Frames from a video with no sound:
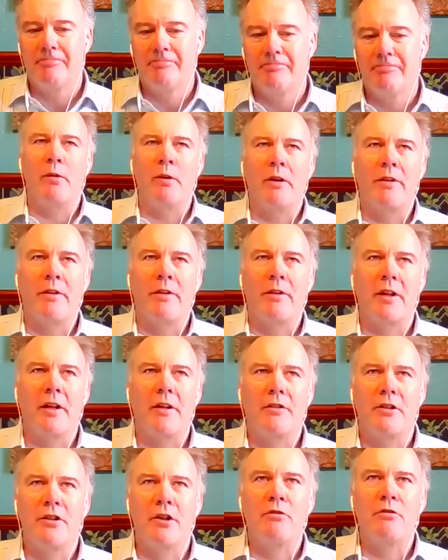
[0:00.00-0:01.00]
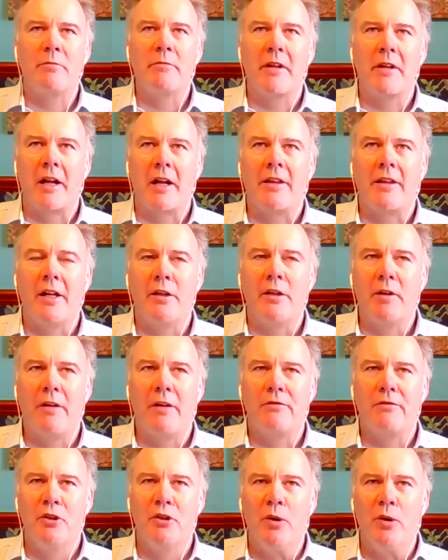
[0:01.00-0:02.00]
would think to do something like that, you'd have to
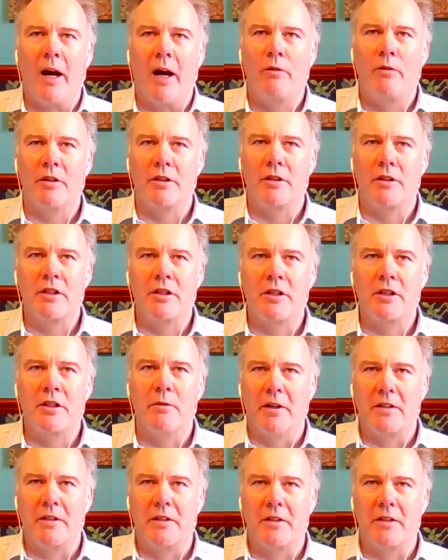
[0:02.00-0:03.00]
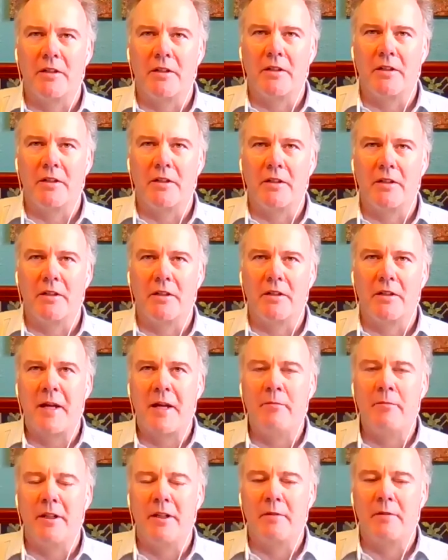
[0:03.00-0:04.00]
know how to do it before you attempted
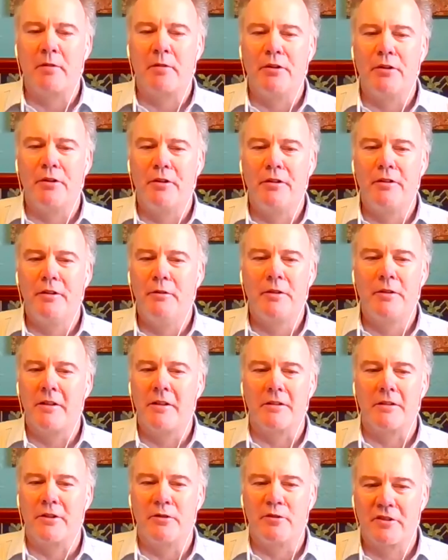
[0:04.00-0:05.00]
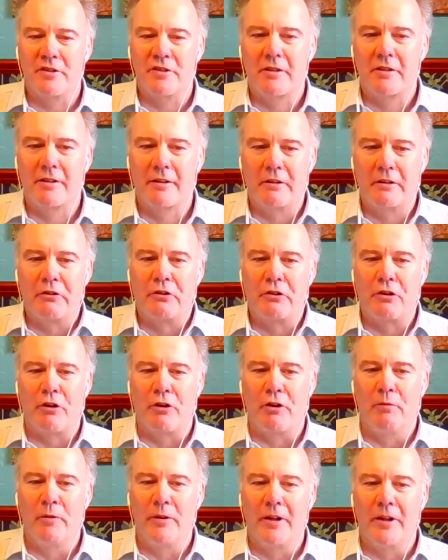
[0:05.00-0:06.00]
it, but you didn't. You just got
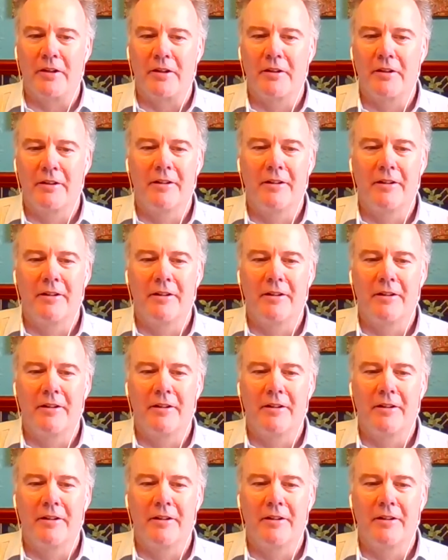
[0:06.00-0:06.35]
on with it.